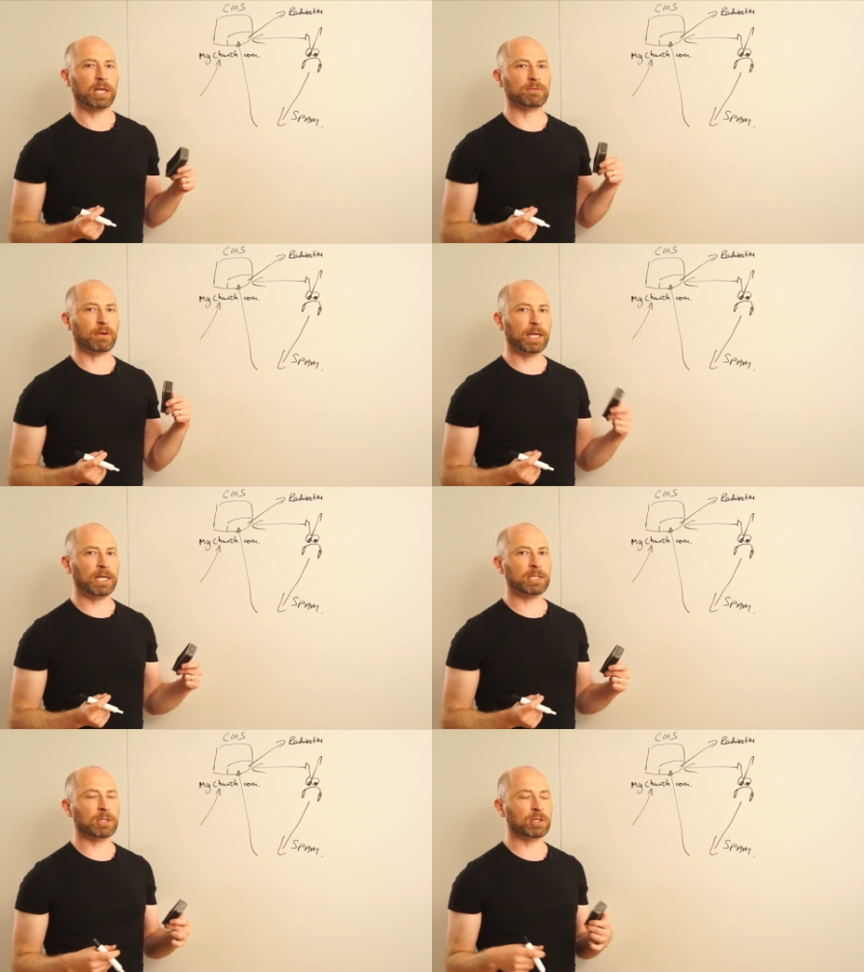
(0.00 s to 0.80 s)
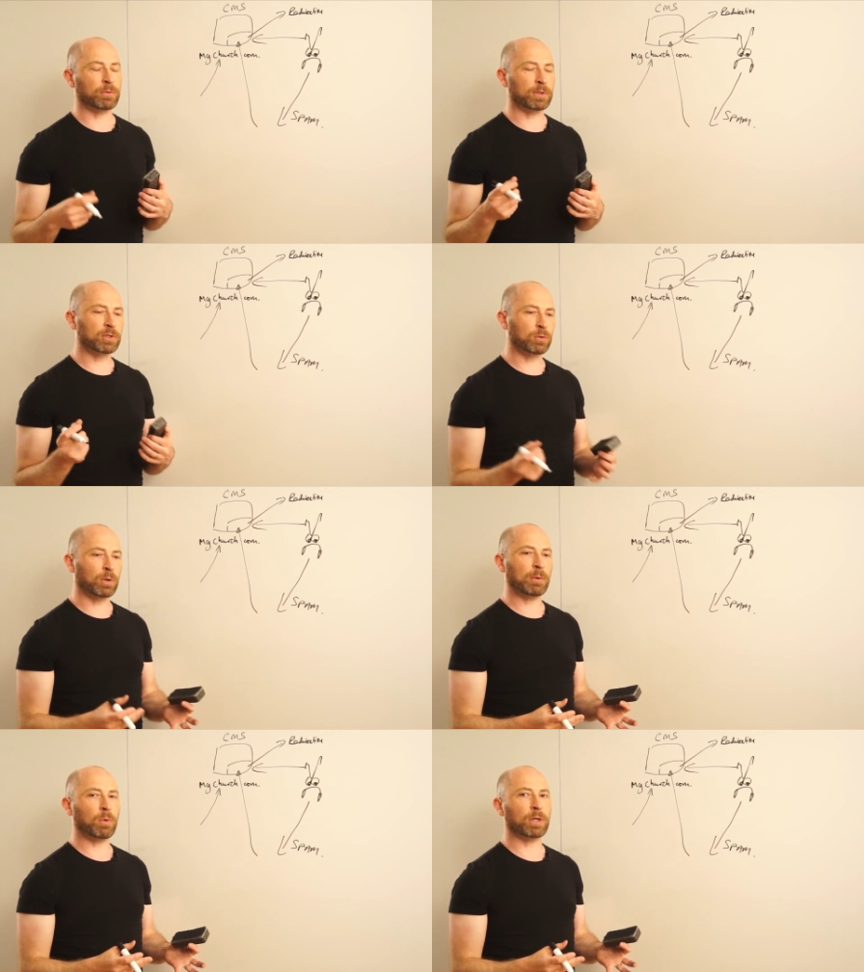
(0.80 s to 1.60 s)
It's very easy just to
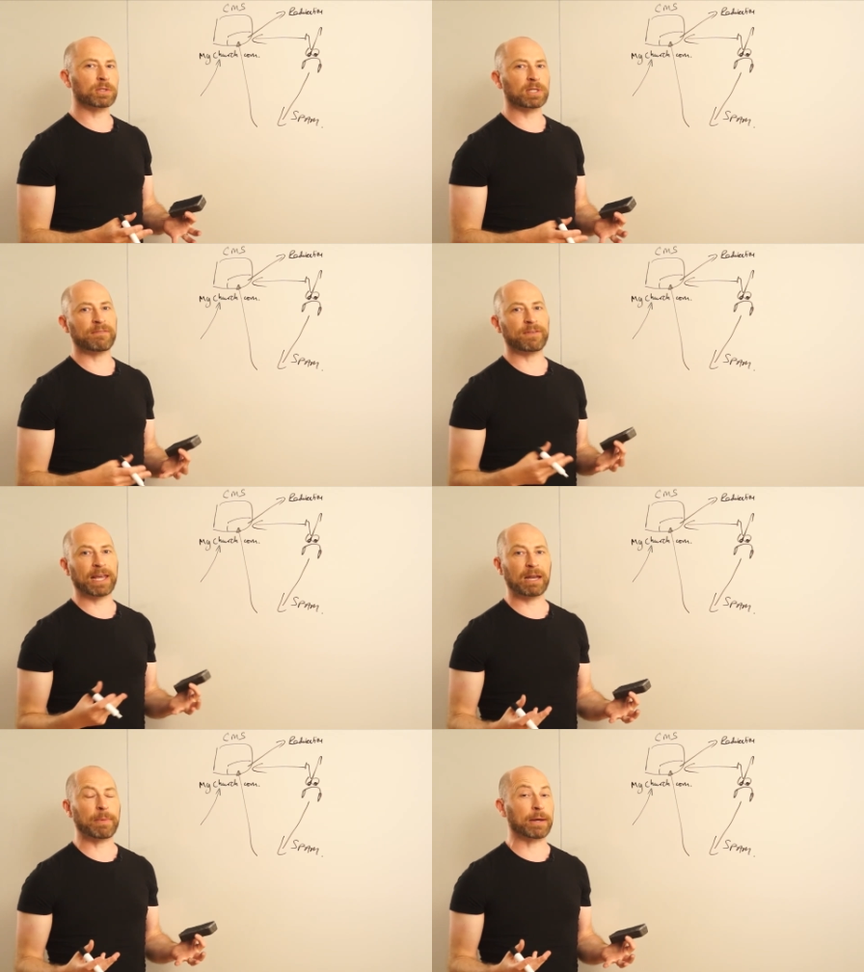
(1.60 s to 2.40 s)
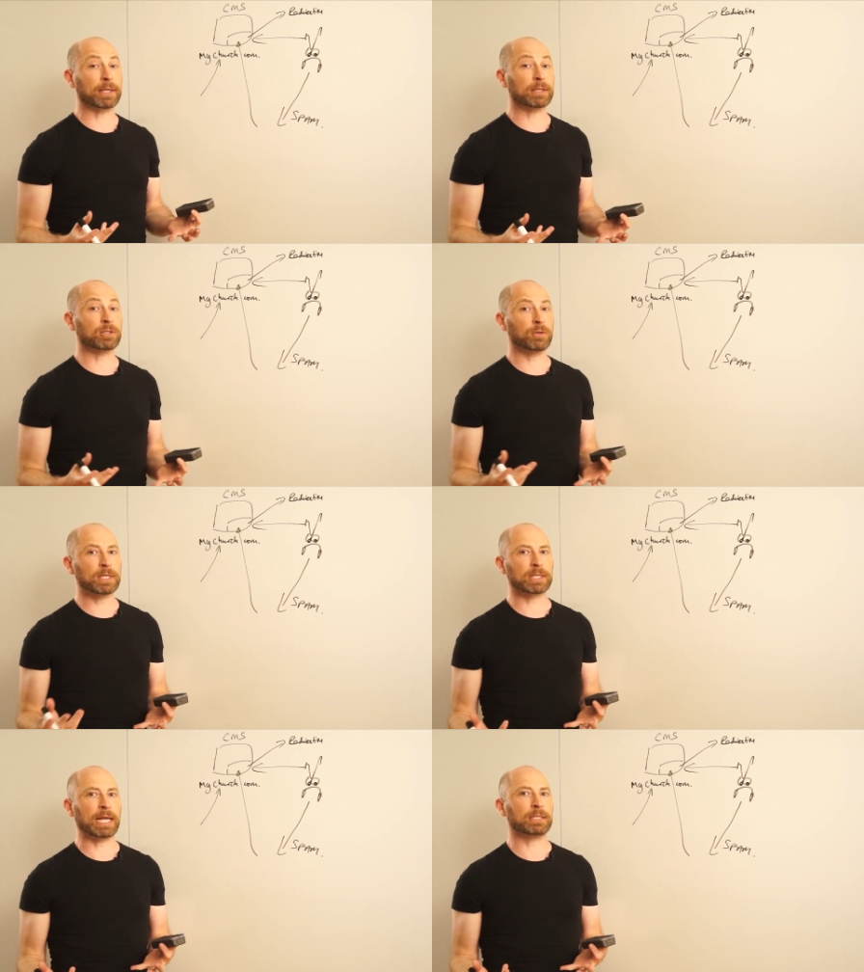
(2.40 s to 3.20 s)
install it once and then forget about it, and 2
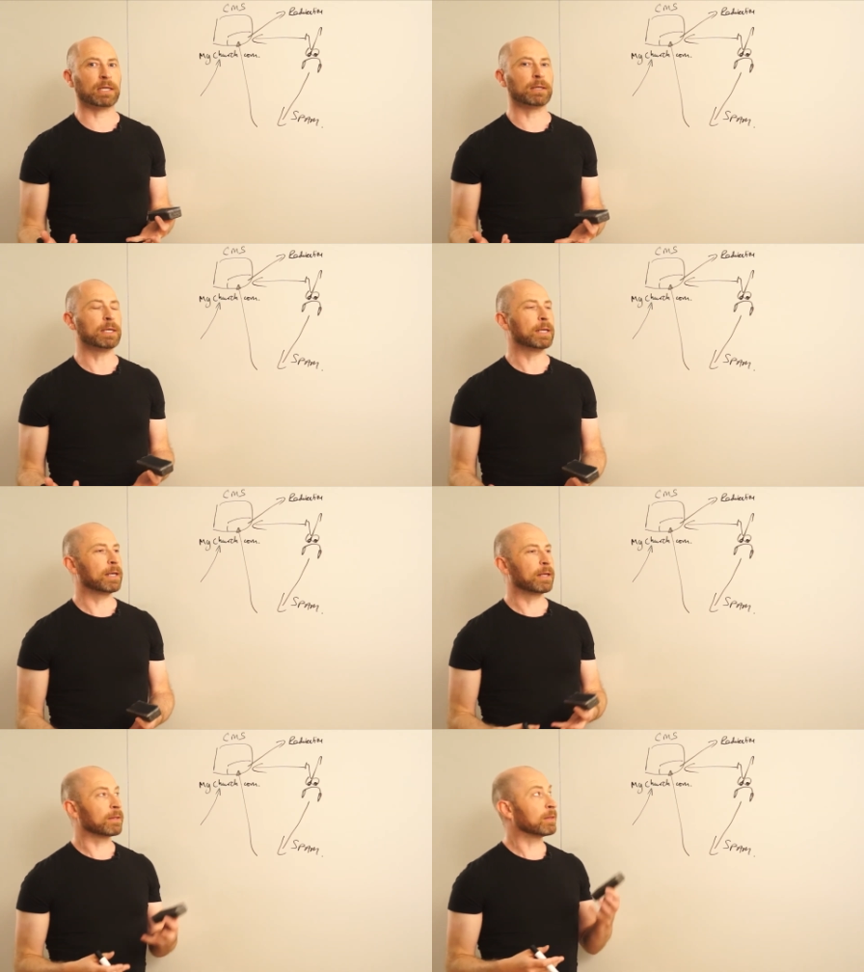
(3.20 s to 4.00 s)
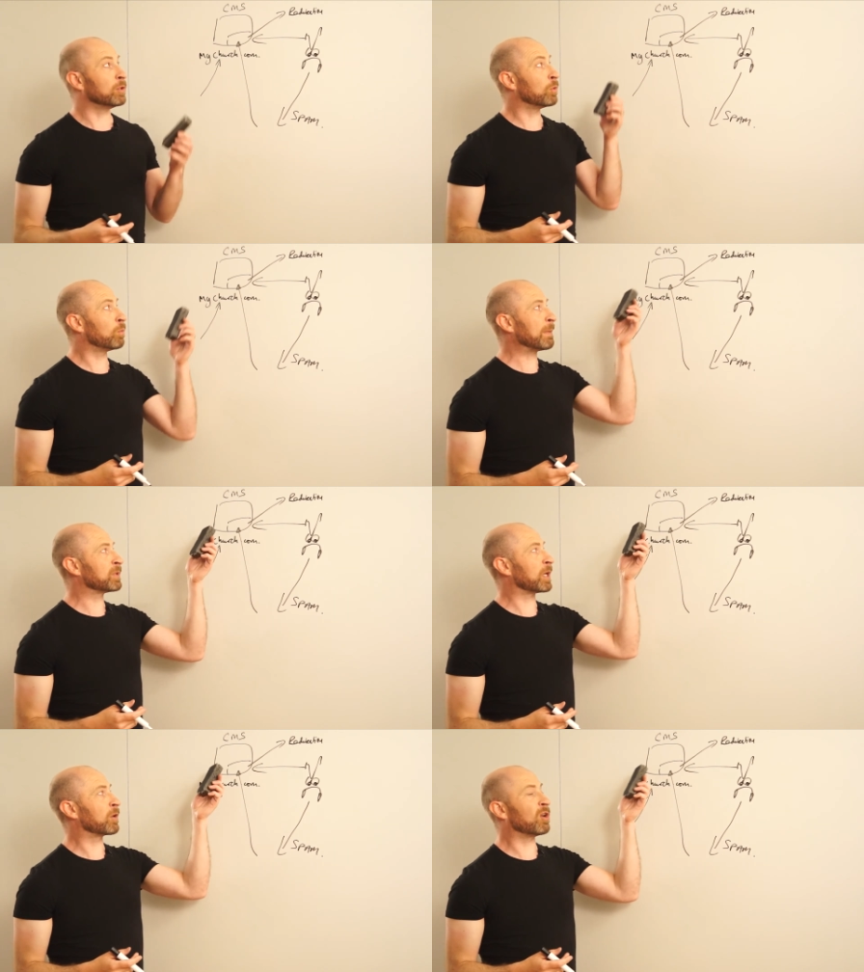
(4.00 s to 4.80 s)
years later, your
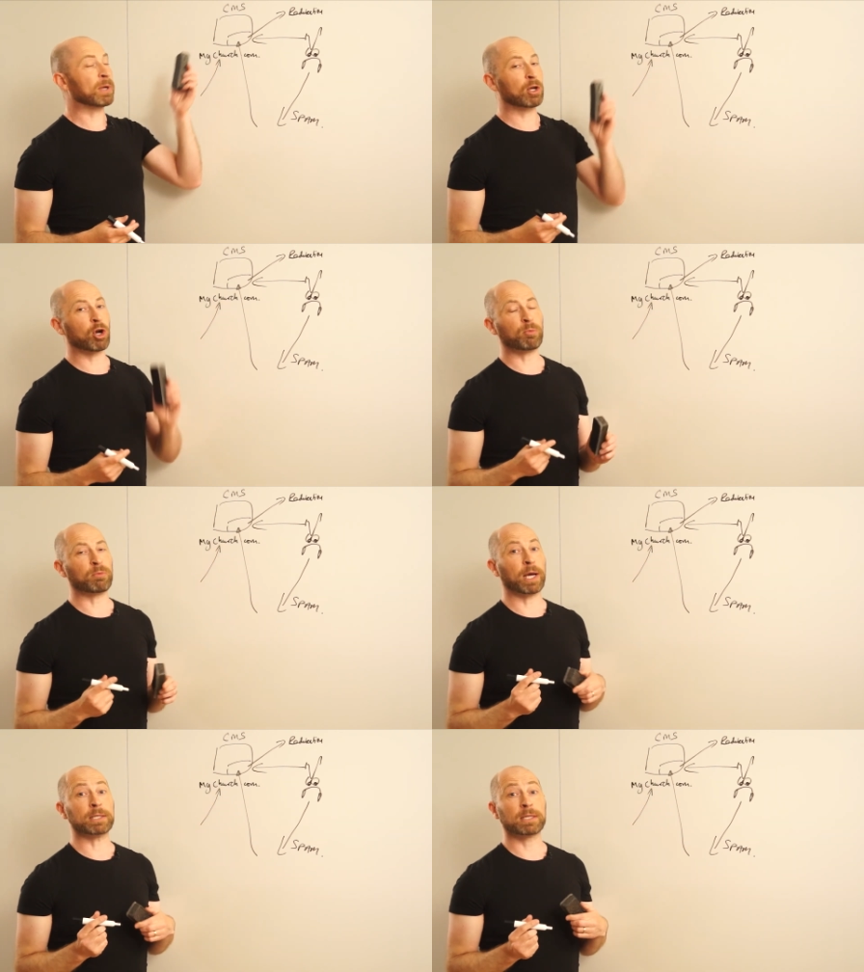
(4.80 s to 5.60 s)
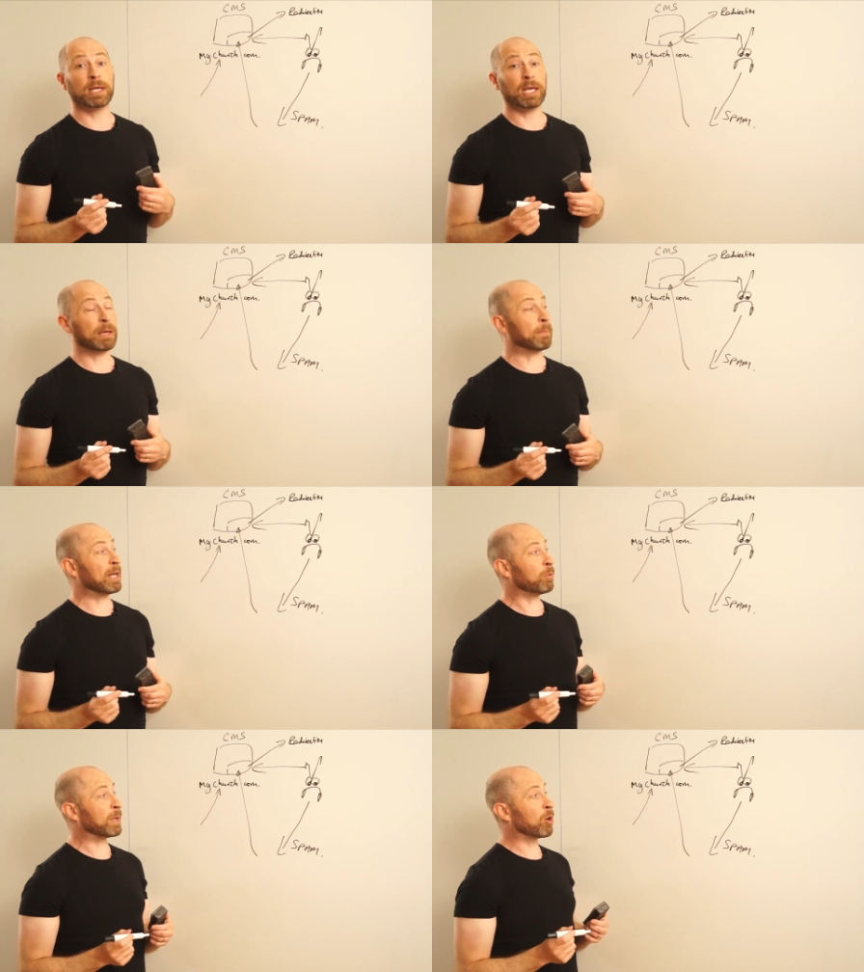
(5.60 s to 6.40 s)
website could have been compromised. It
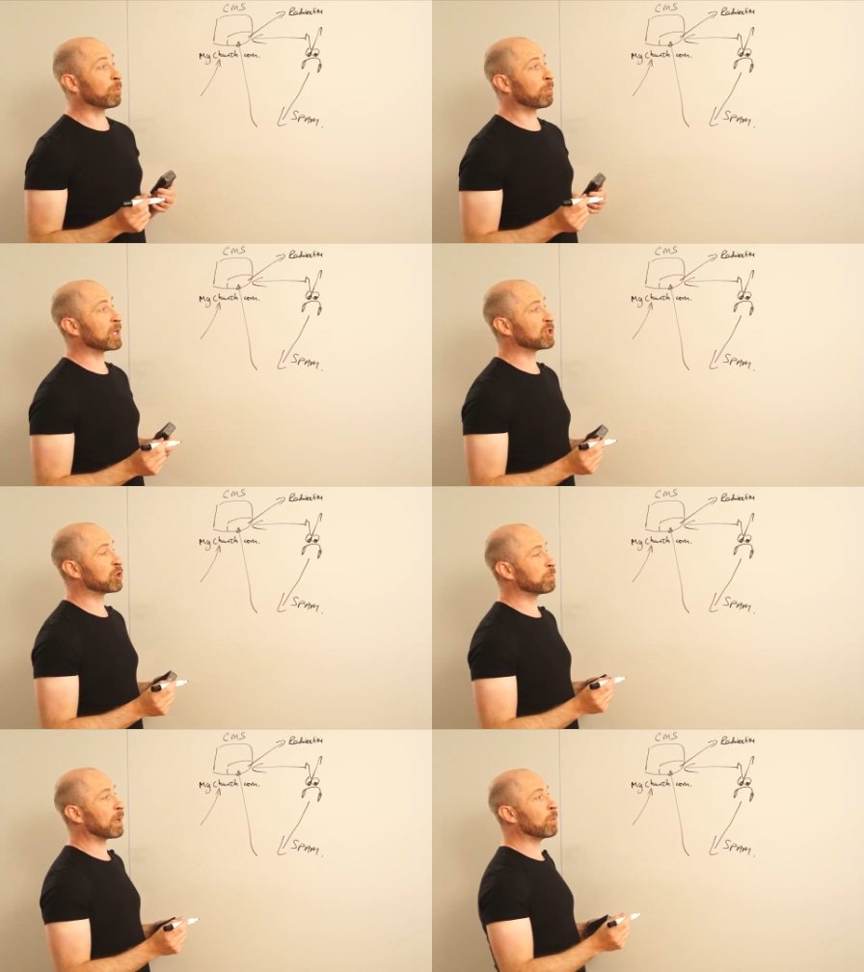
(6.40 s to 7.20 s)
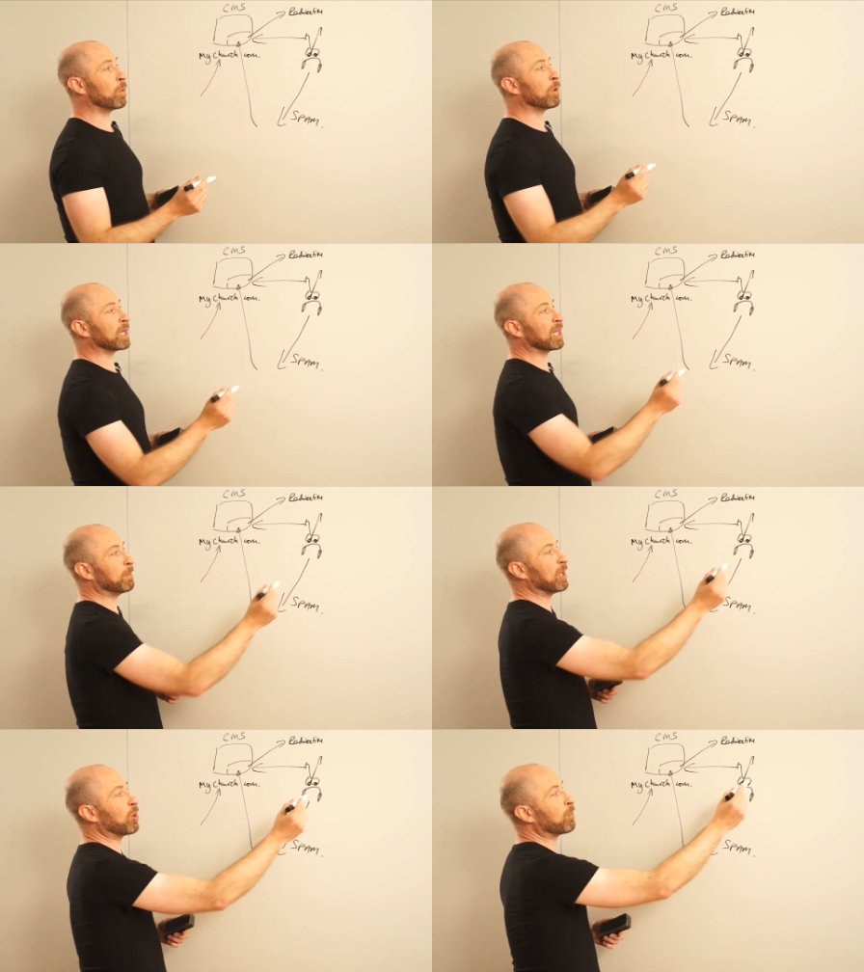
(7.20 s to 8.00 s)
may not be compromised just by one, it
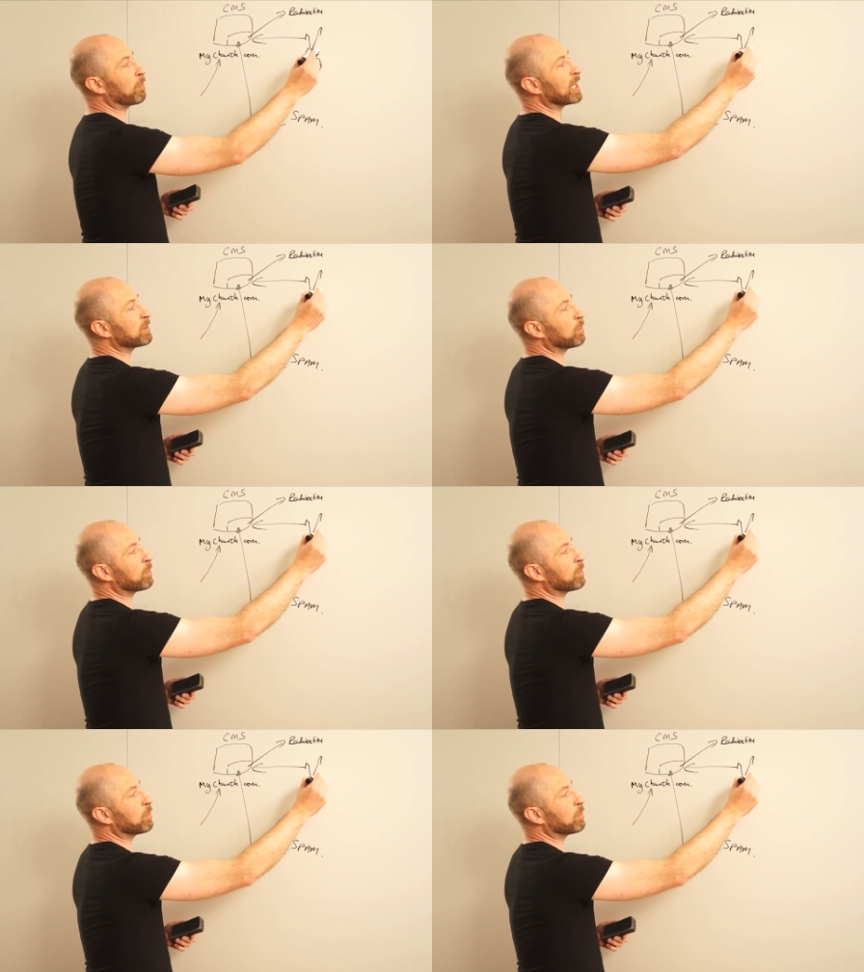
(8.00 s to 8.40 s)
could be compromised.